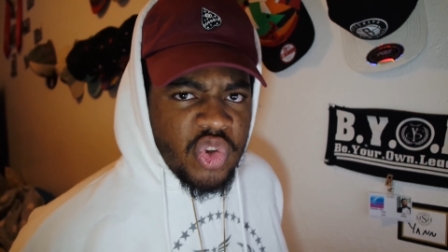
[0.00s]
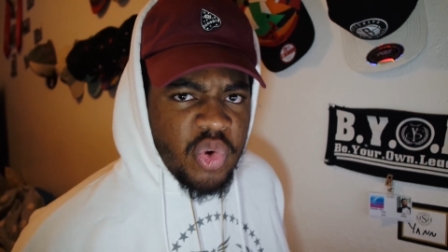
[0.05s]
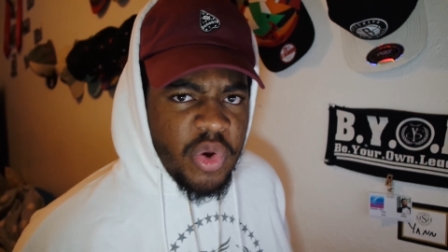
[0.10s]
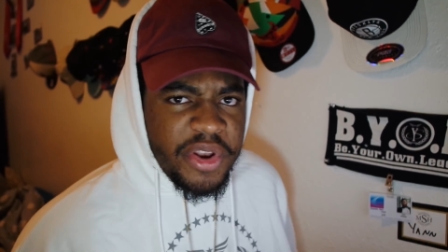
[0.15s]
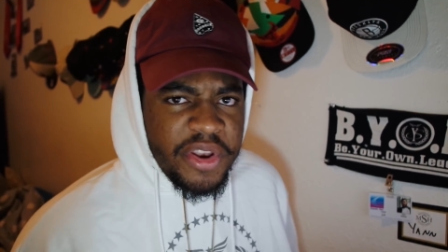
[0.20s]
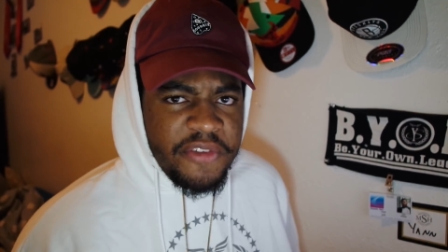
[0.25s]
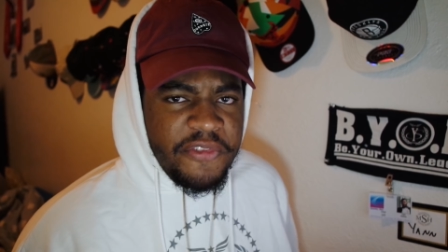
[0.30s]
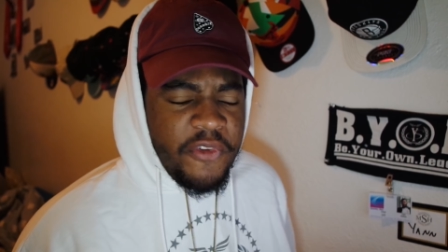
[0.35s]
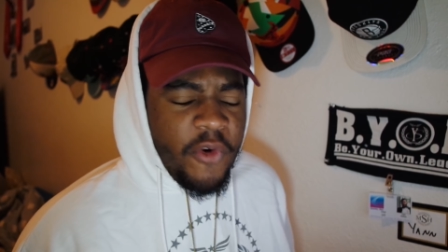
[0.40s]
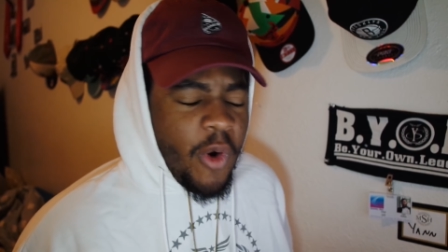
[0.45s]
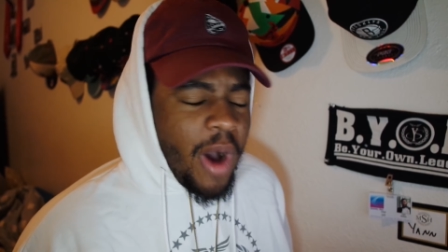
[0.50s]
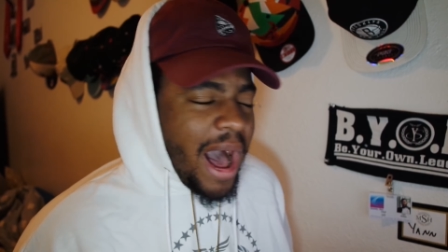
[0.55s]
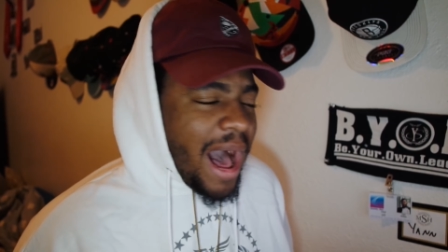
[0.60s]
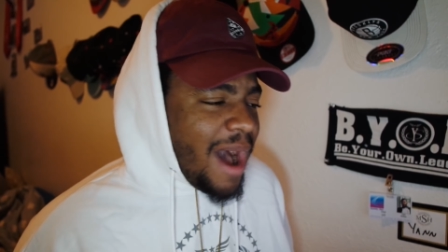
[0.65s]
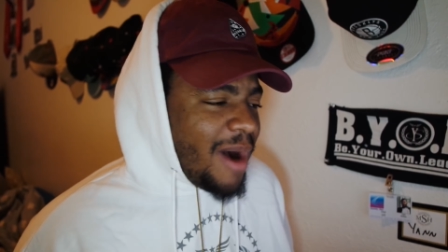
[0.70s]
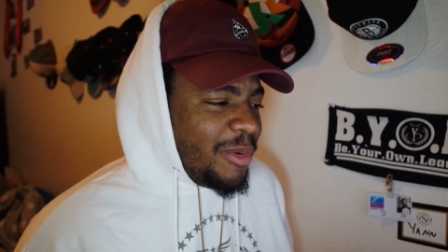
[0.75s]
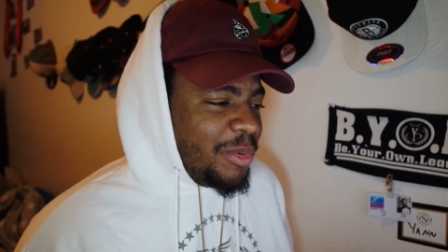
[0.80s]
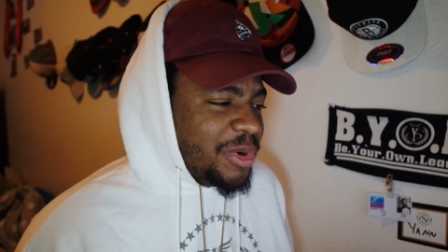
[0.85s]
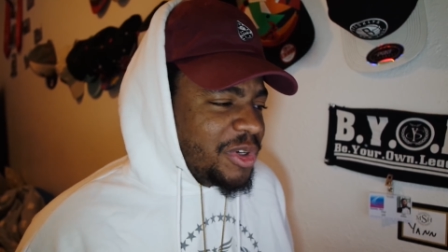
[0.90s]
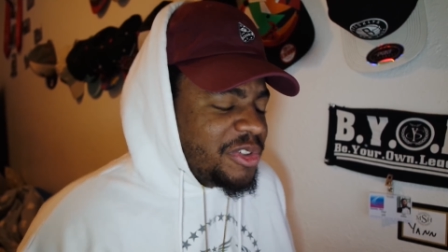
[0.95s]
24
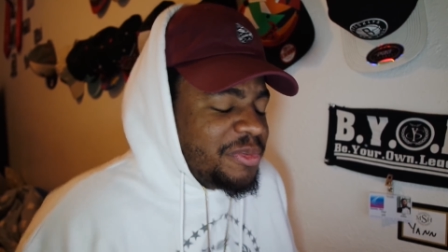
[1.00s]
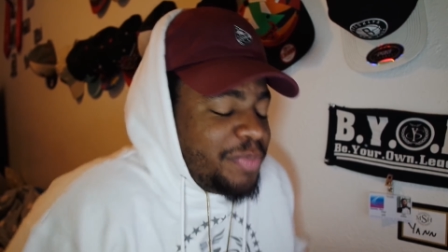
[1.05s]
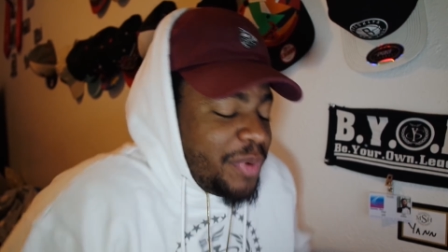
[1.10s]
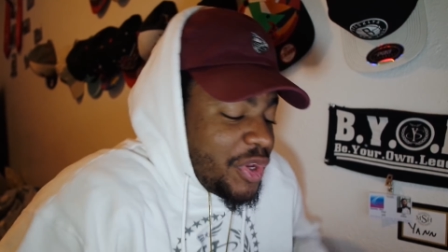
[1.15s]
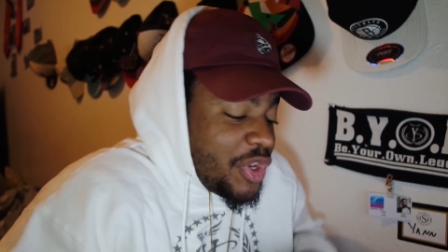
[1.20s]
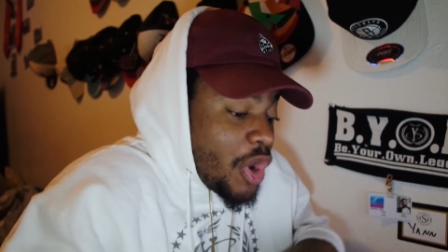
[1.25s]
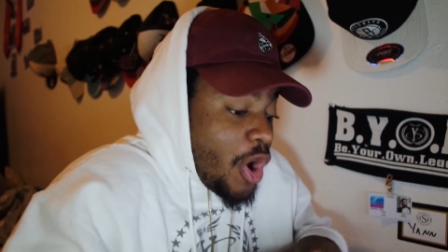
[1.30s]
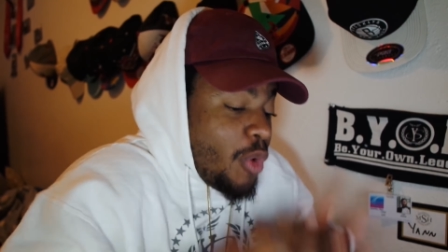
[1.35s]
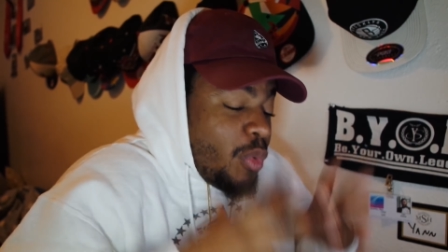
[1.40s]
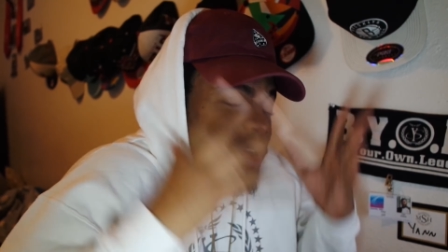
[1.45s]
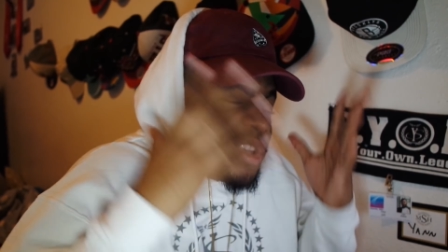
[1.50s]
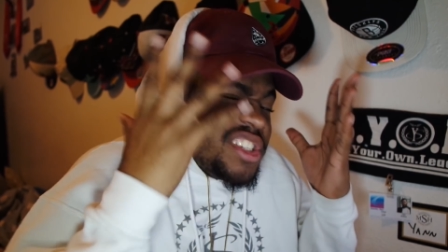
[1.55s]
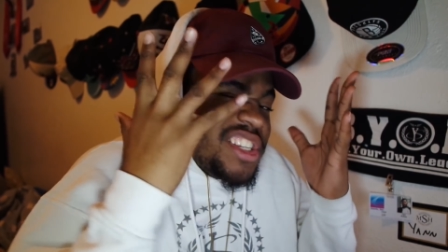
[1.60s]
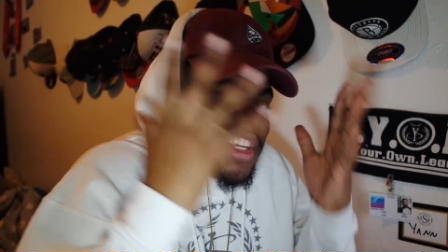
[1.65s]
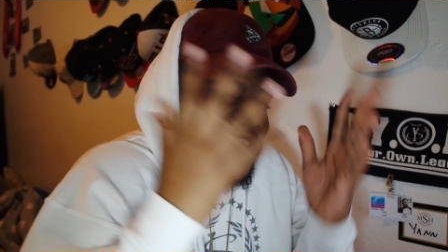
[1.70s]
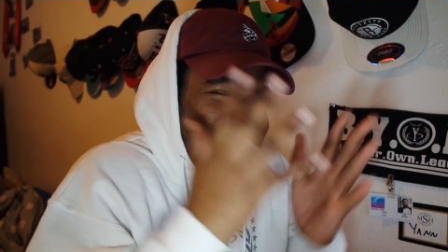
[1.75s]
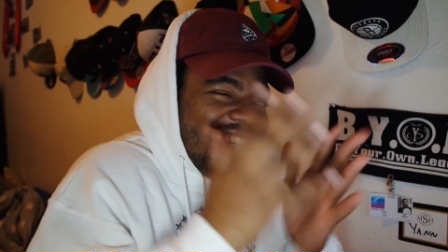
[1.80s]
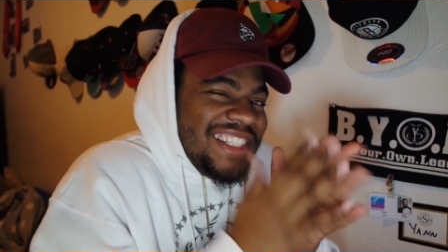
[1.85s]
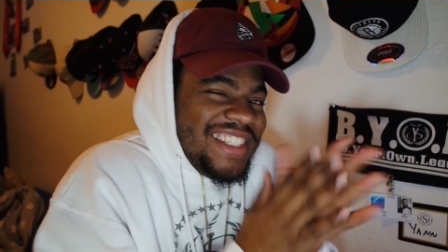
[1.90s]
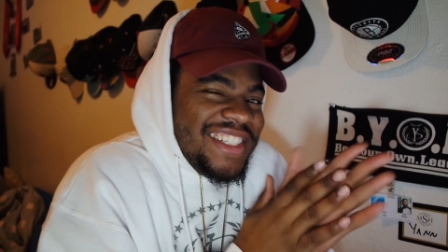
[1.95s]
hours. But yo, what's
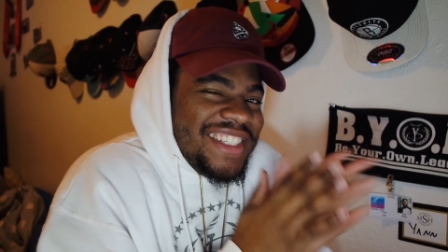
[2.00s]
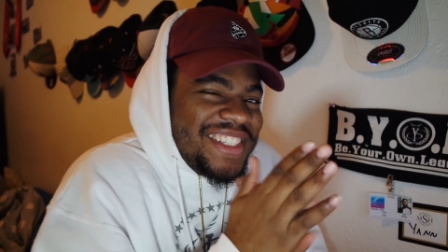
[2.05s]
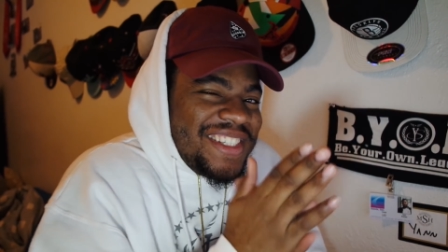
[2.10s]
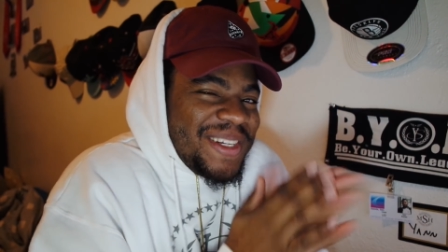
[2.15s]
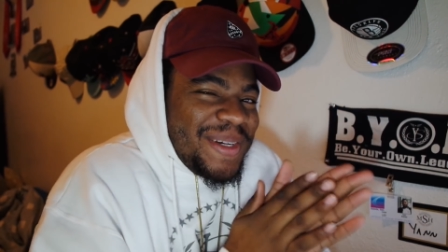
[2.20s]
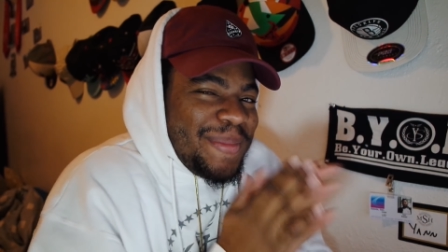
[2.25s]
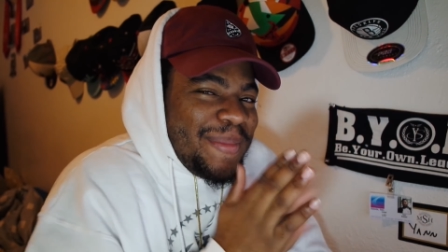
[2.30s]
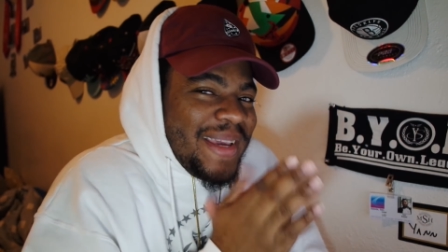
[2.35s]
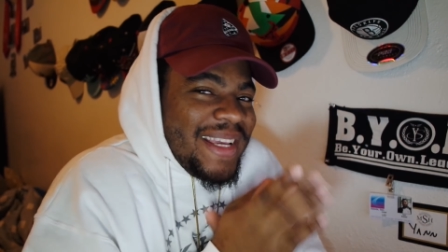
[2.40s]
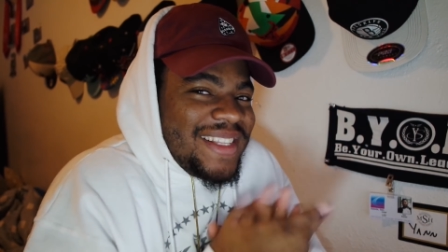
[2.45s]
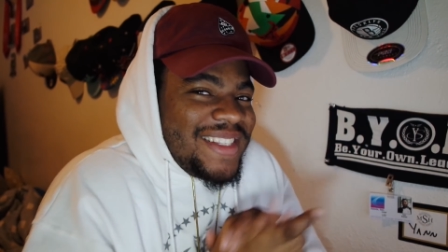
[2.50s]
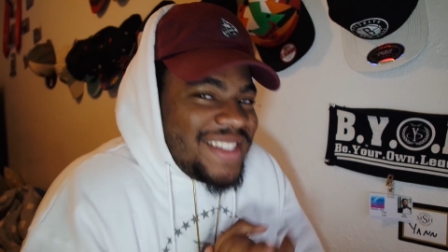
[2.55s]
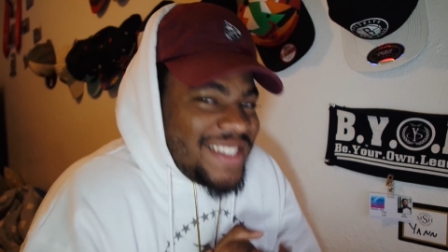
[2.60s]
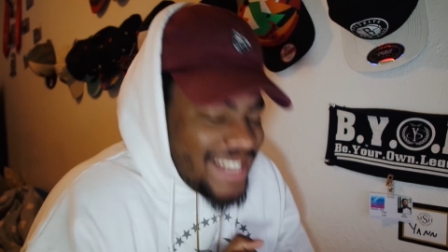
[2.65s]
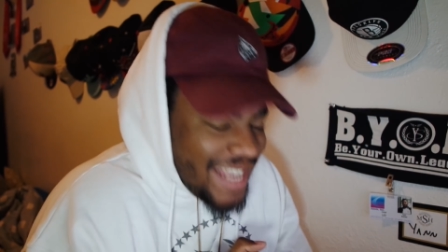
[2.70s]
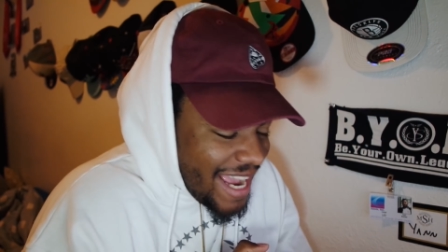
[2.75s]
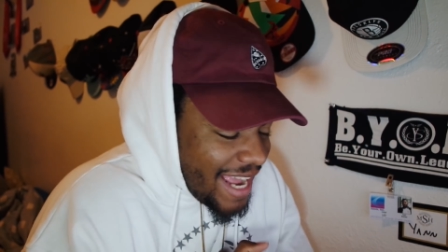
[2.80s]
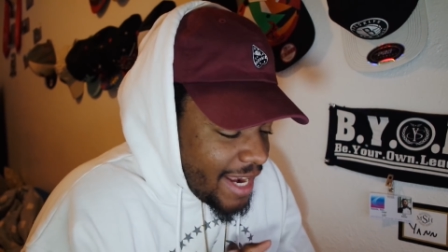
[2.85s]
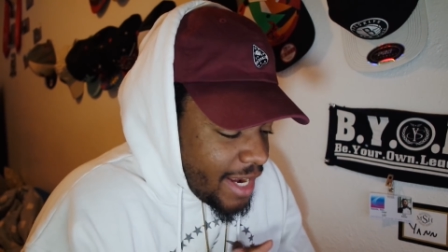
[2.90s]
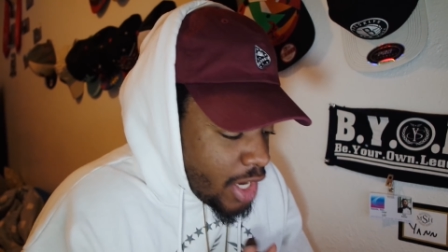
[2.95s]
good YouTube?
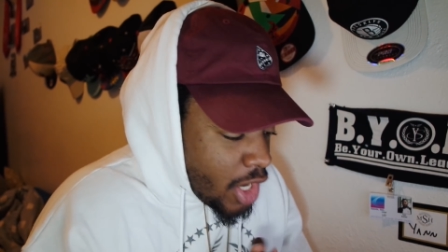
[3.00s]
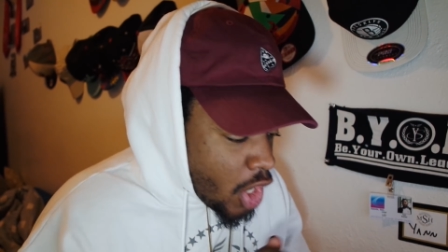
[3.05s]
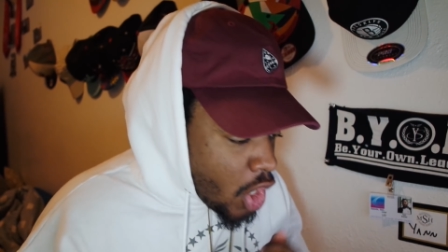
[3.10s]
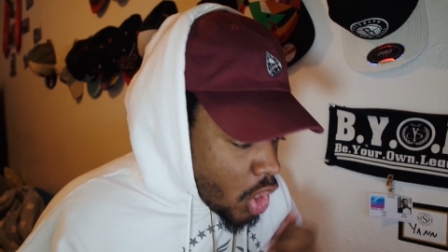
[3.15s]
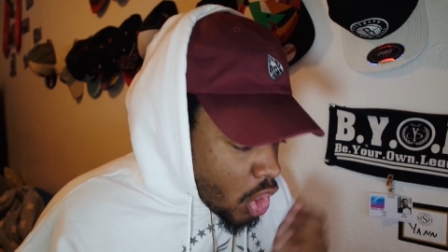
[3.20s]
It's Yann.